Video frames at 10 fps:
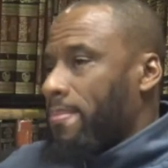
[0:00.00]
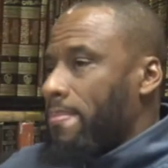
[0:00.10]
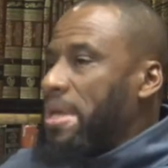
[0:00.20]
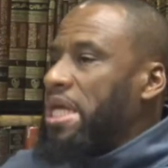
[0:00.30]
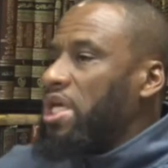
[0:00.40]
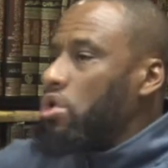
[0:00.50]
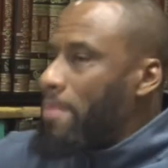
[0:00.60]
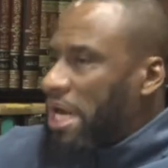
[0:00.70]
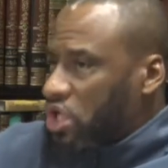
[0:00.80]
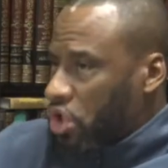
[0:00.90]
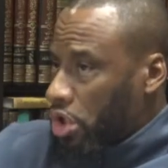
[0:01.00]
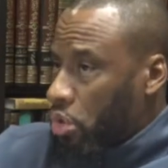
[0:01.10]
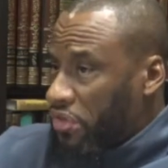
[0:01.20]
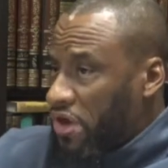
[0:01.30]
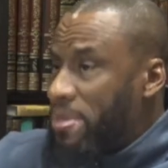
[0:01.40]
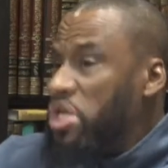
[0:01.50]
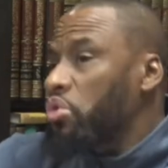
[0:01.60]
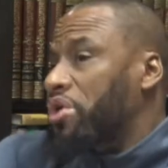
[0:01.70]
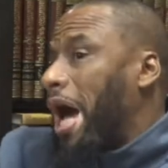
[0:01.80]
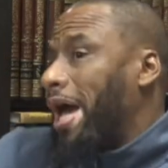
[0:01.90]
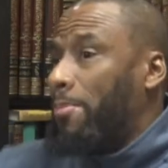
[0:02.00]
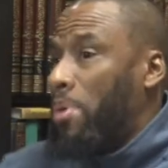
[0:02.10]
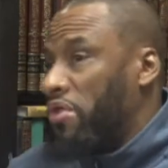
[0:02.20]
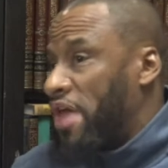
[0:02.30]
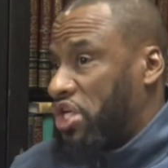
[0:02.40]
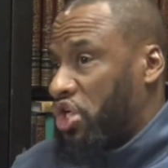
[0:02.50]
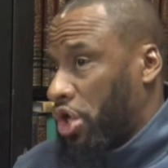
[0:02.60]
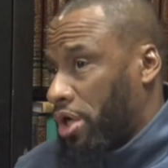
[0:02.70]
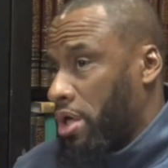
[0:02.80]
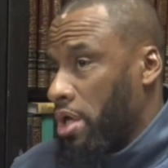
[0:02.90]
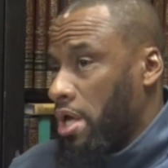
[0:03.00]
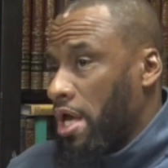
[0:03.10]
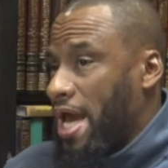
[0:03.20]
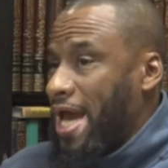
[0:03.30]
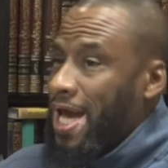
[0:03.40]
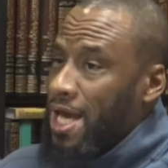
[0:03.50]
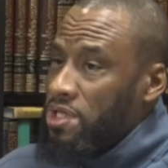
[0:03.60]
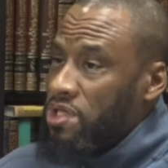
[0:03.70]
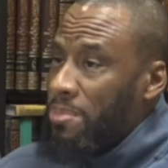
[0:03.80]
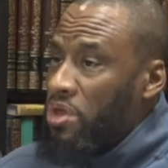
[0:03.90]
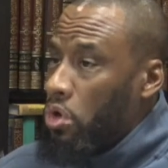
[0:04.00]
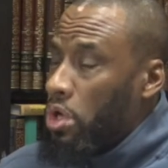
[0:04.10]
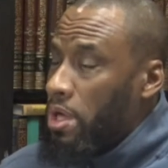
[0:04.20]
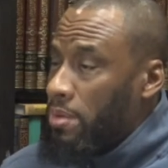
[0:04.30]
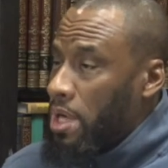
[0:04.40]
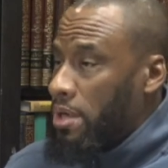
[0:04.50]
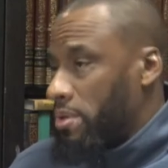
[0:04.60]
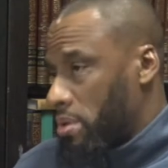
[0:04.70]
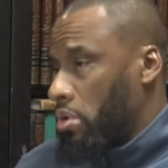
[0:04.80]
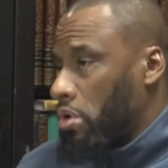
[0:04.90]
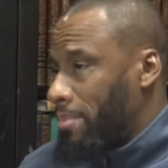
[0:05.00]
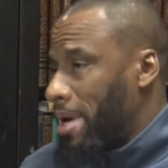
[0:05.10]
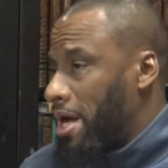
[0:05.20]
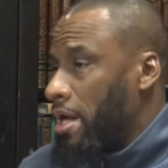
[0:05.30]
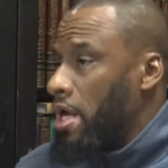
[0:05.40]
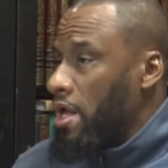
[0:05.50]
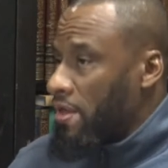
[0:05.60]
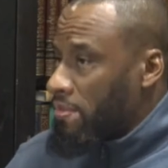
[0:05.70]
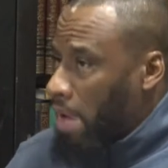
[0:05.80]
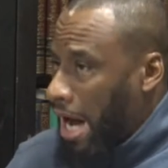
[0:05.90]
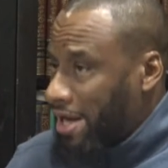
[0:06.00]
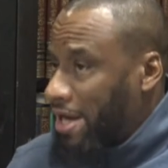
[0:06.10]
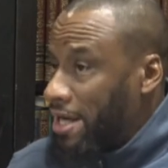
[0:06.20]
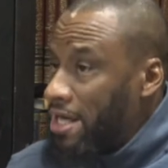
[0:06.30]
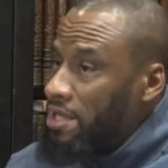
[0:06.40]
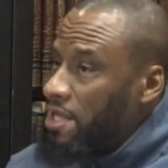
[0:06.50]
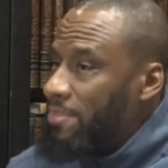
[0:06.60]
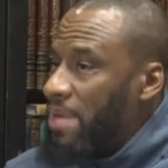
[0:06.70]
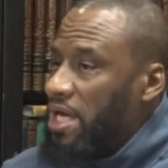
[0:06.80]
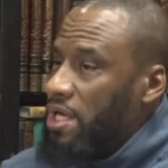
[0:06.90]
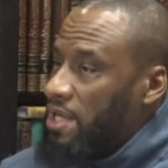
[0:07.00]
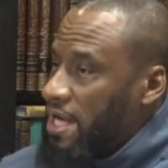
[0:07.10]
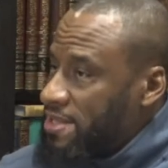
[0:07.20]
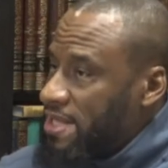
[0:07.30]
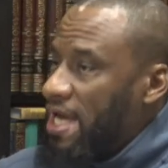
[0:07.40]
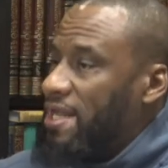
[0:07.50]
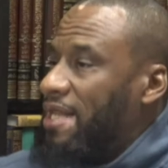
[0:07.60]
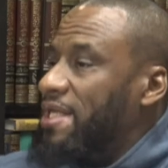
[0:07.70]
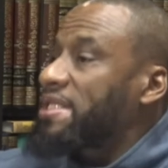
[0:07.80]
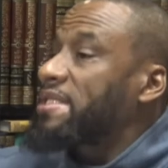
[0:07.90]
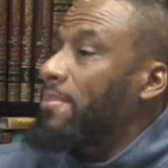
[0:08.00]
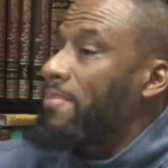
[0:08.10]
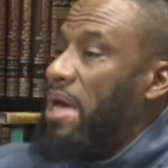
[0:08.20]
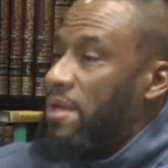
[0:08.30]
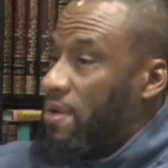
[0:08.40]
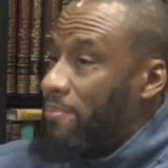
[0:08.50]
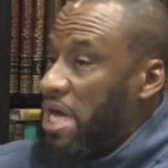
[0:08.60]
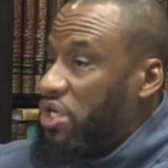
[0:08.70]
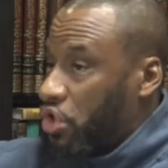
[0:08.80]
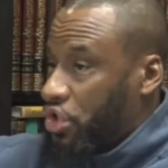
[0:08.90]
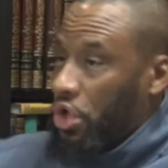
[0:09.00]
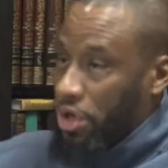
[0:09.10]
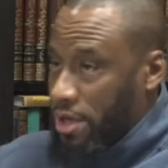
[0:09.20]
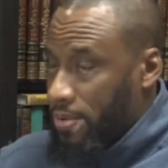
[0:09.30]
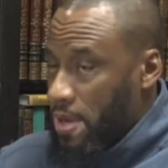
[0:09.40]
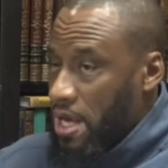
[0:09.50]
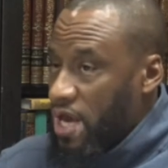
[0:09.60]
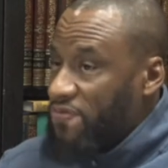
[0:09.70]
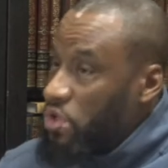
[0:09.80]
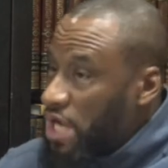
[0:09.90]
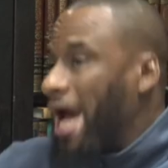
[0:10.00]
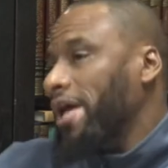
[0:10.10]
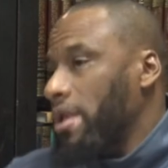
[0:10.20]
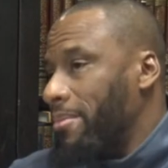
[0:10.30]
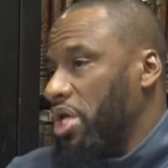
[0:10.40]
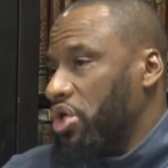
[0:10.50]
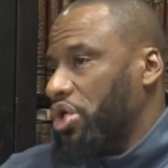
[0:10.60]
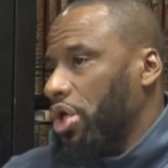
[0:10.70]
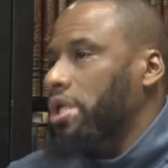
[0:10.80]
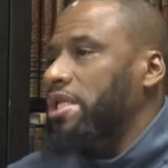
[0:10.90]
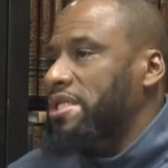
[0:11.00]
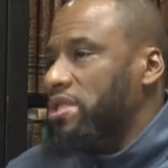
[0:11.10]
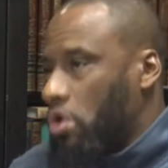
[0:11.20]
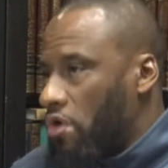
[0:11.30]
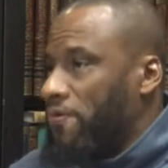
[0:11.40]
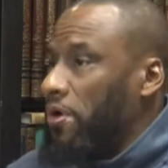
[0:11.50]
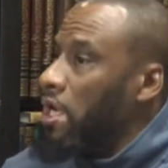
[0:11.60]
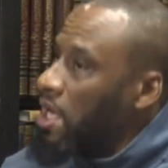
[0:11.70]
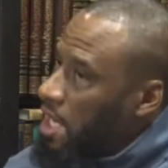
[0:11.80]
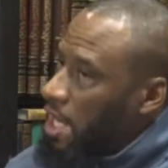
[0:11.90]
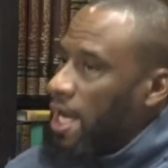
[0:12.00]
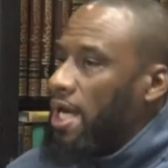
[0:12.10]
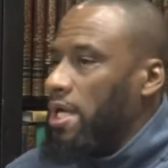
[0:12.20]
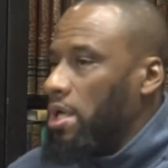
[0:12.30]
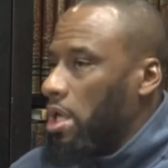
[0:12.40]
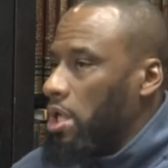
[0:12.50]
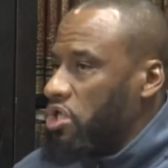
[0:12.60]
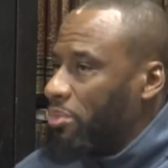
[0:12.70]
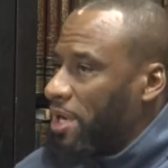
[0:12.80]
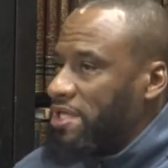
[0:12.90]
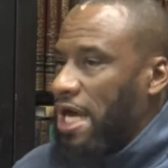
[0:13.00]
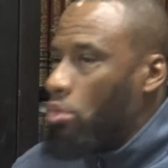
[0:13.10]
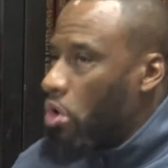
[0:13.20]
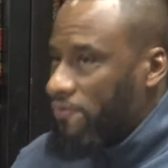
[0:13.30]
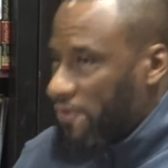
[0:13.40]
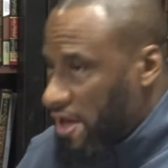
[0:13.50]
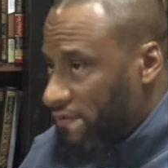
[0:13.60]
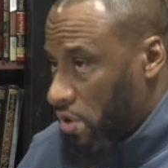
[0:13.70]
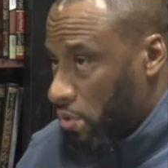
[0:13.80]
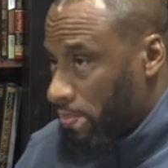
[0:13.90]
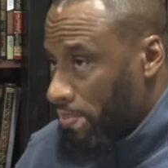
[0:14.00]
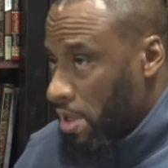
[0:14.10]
Meaning you make shirk with Him and you die upon that shirk. And some of the, uh, the ulama, Muhaqqiqeen, they make they say that this is the the major shirk. If you die on the major shirk, this is kufr, and Allah subhanahu wa ta'ala won't forgive you.